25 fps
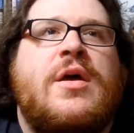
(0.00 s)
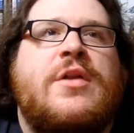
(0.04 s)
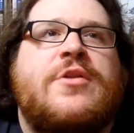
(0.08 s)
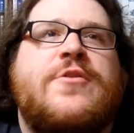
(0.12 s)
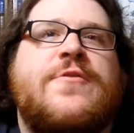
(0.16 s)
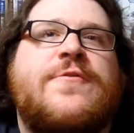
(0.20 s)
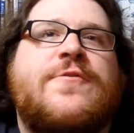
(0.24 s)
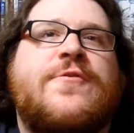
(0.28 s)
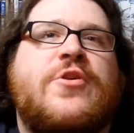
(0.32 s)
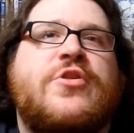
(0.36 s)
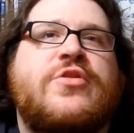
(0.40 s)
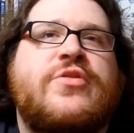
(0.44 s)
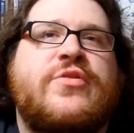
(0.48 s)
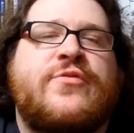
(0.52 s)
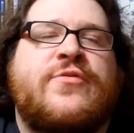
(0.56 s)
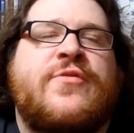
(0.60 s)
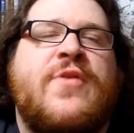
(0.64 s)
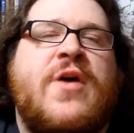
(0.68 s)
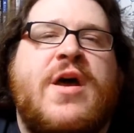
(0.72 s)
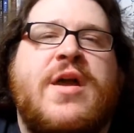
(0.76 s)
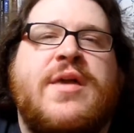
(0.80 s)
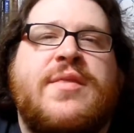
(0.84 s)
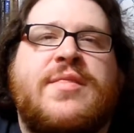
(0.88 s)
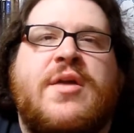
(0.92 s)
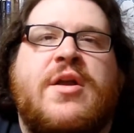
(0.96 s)

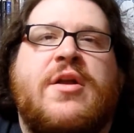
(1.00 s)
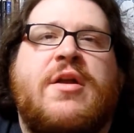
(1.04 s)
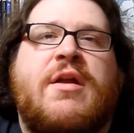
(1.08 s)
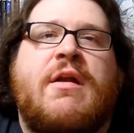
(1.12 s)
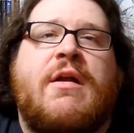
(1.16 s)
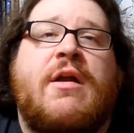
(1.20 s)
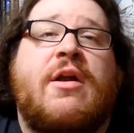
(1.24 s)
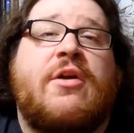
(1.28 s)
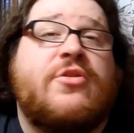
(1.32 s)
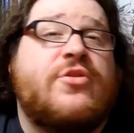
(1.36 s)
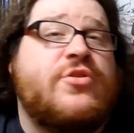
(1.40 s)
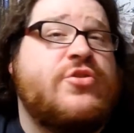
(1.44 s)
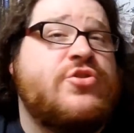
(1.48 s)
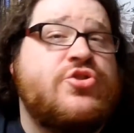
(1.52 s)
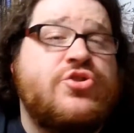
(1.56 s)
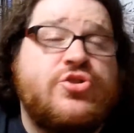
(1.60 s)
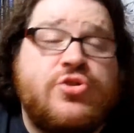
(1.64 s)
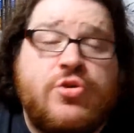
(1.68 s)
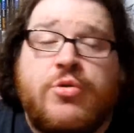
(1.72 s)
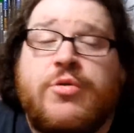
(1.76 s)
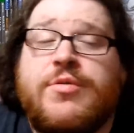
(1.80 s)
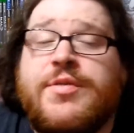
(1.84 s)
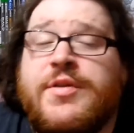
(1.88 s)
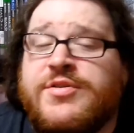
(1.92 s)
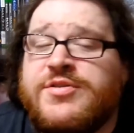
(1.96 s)
diversifying their characters.
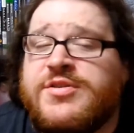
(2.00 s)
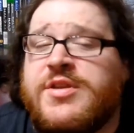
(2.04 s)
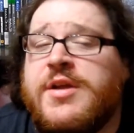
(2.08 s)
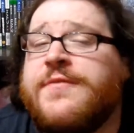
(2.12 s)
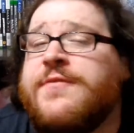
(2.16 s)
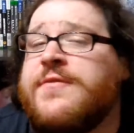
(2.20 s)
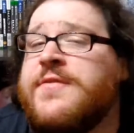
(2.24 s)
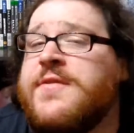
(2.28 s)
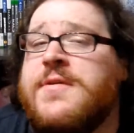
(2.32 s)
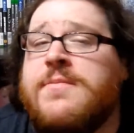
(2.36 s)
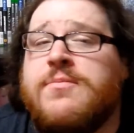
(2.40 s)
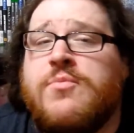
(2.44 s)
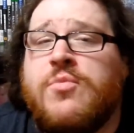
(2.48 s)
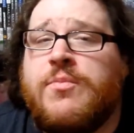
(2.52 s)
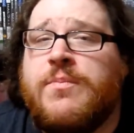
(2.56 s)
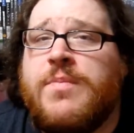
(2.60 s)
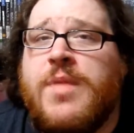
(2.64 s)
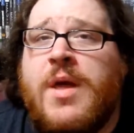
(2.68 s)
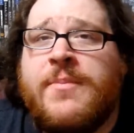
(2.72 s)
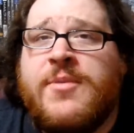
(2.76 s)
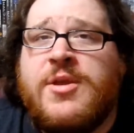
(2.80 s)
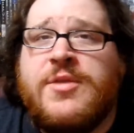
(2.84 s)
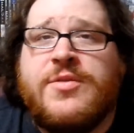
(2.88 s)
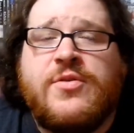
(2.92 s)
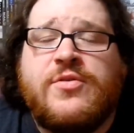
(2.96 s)
Sure, there's definitely,
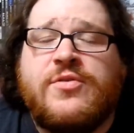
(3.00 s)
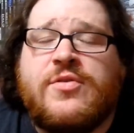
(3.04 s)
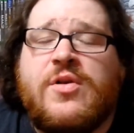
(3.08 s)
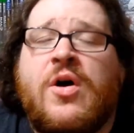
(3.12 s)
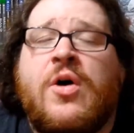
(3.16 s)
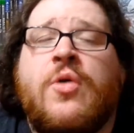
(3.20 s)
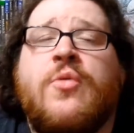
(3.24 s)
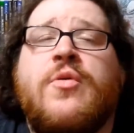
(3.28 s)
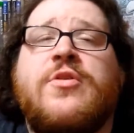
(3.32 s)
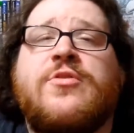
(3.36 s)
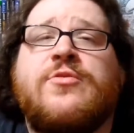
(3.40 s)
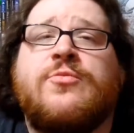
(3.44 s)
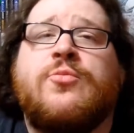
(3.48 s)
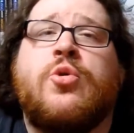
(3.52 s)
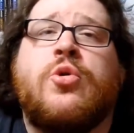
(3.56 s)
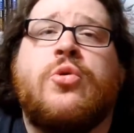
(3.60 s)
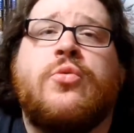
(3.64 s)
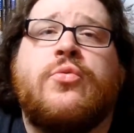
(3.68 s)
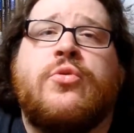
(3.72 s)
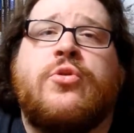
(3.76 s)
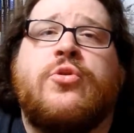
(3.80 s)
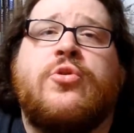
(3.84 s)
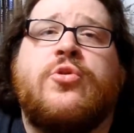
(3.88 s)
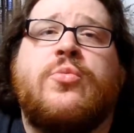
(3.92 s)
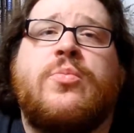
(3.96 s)
I mean, there's always more
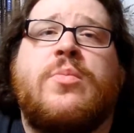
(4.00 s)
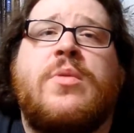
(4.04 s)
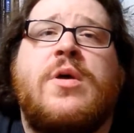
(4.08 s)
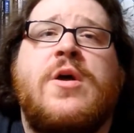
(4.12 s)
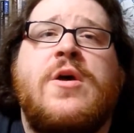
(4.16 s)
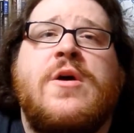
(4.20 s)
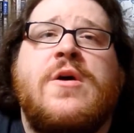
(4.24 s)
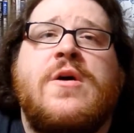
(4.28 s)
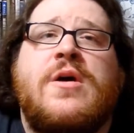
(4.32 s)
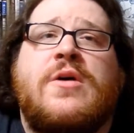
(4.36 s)
room